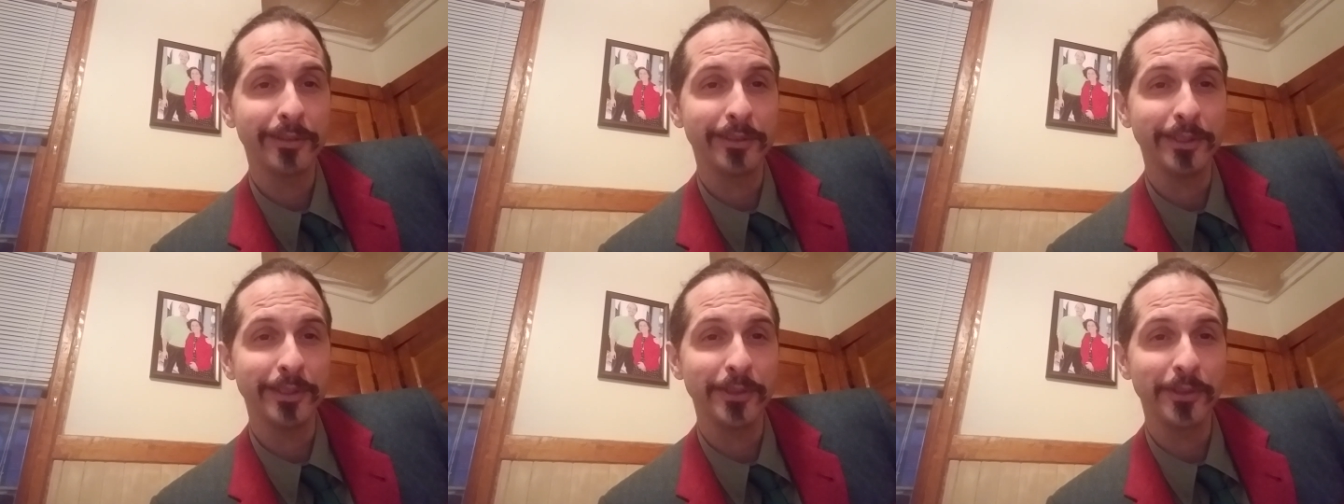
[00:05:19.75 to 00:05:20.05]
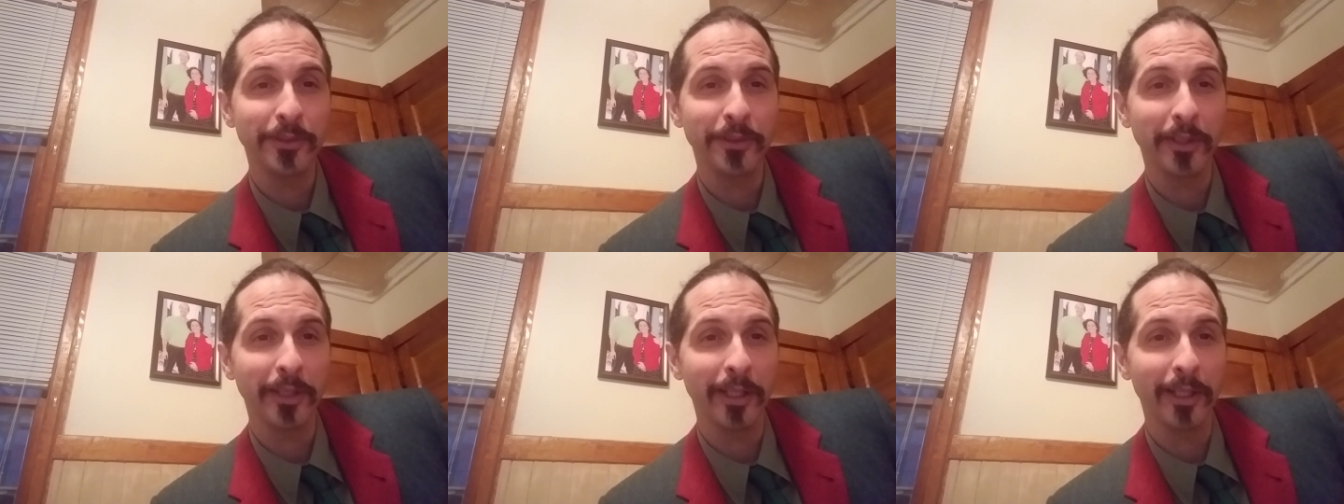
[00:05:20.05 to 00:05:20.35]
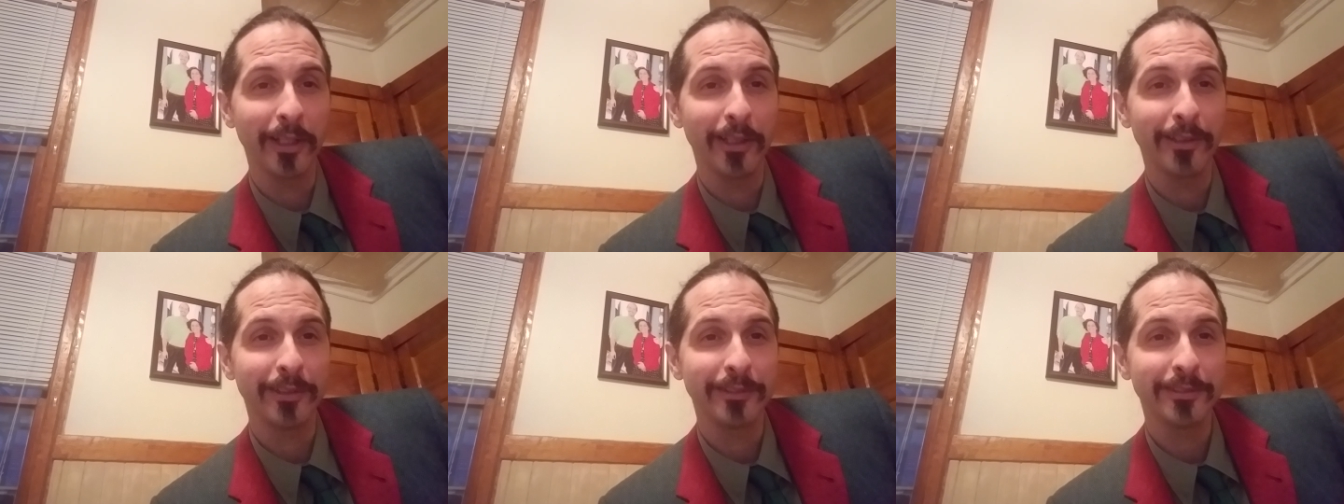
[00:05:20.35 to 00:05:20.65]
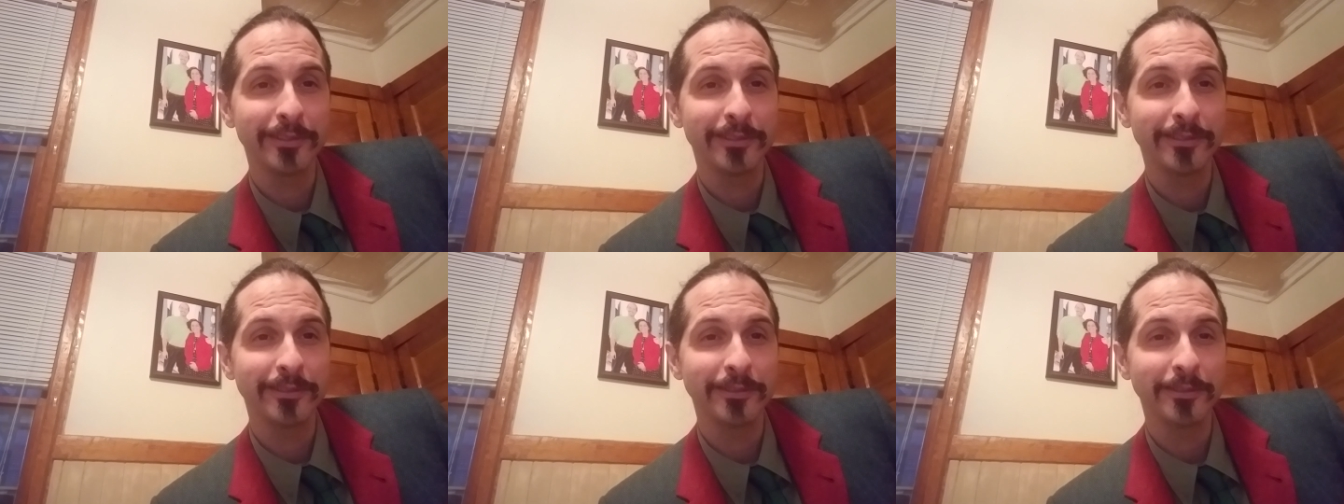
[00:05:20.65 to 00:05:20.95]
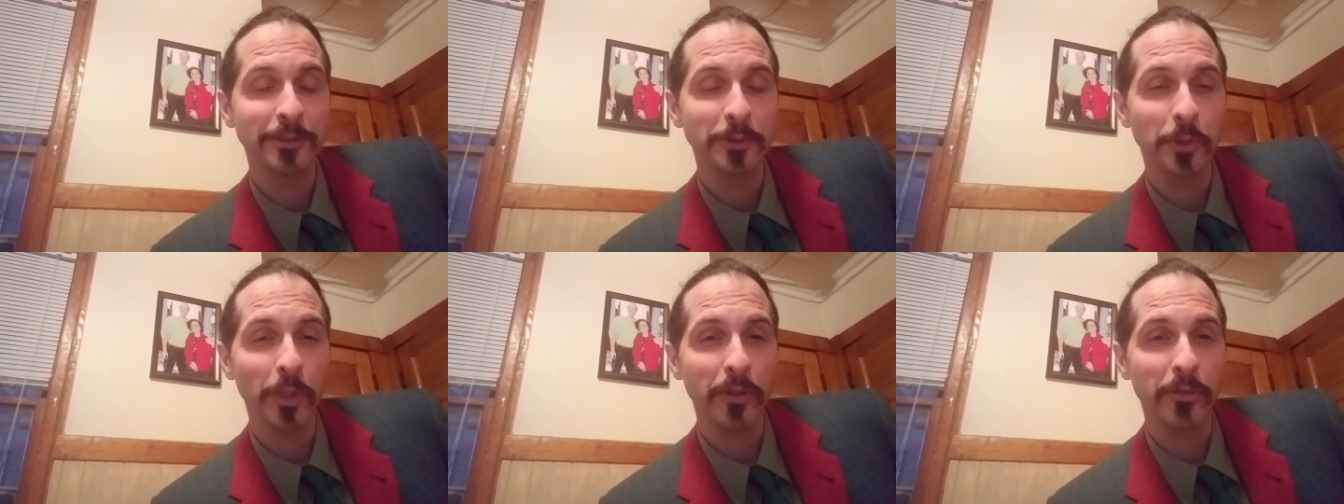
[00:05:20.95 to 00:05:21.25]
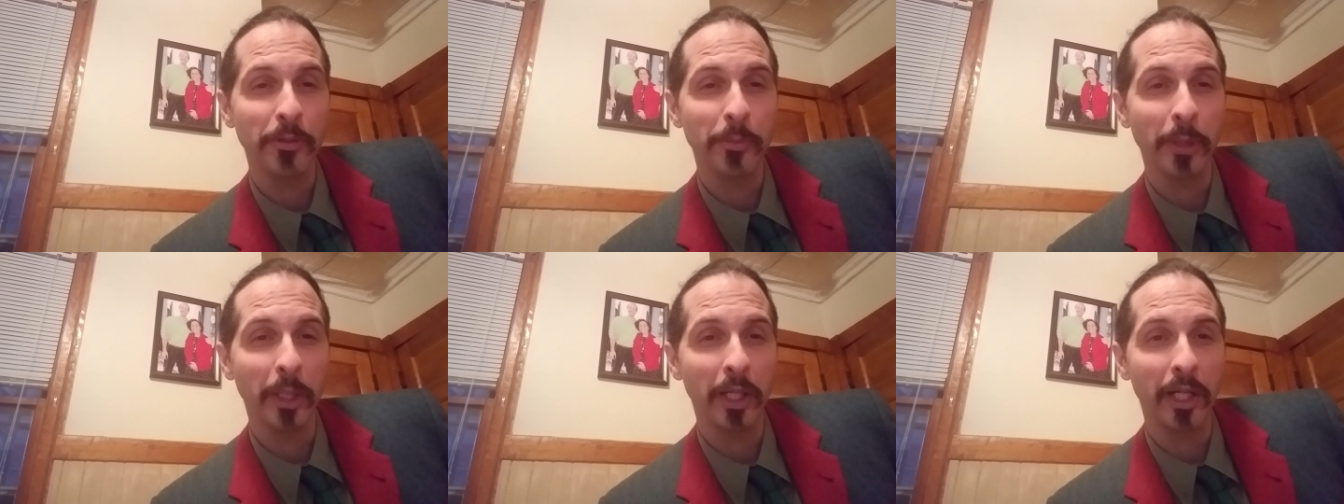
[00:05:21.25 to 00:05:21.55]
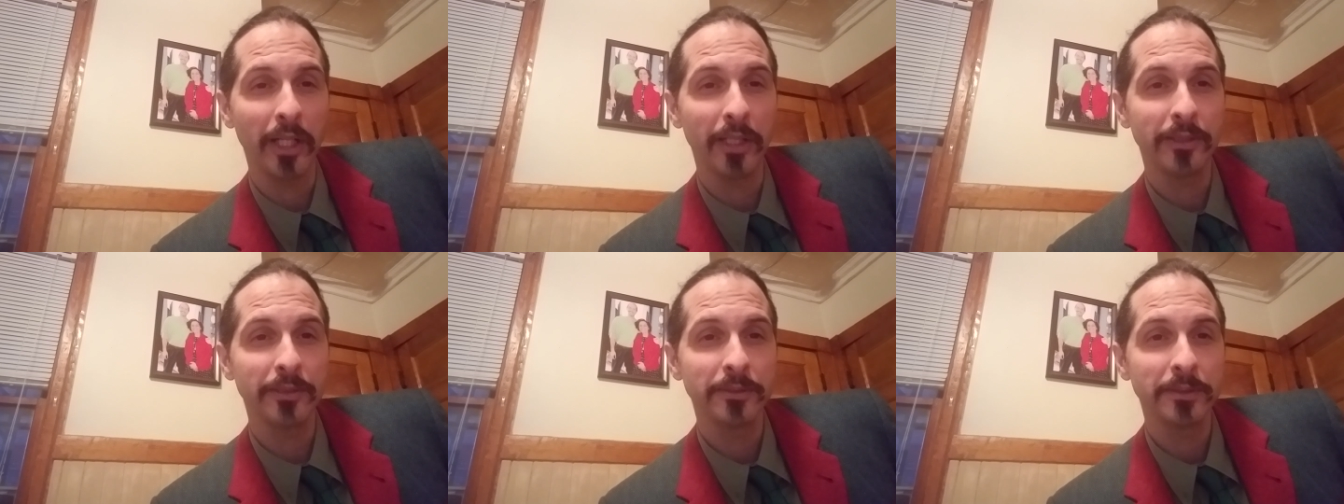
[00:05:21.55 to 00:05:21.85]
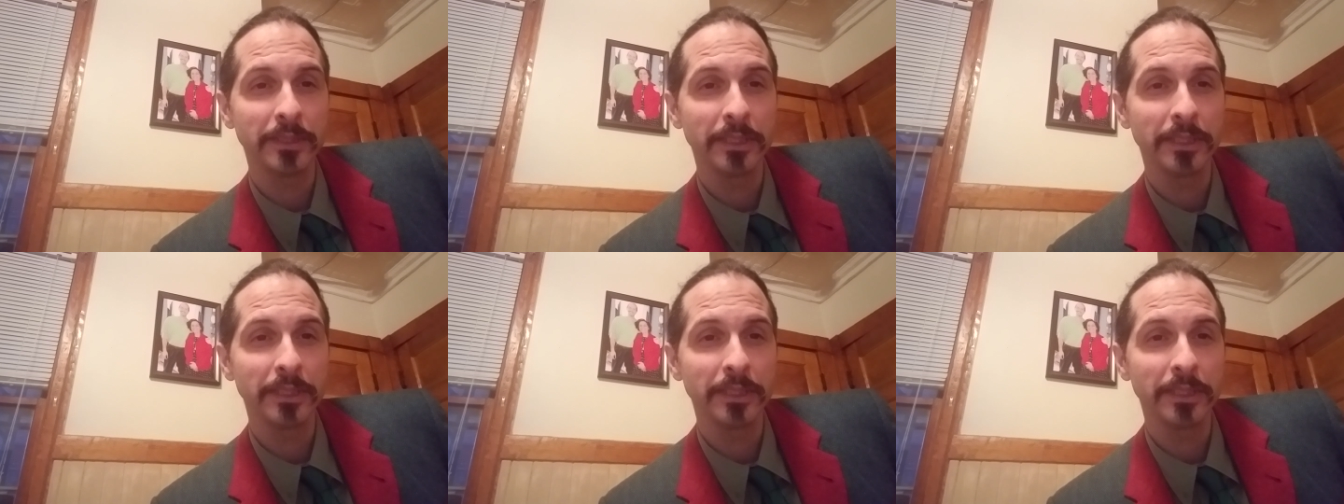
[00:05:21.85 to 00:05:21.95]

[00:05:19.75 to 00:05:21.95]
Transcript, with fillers: It's, uh, straight from the heart.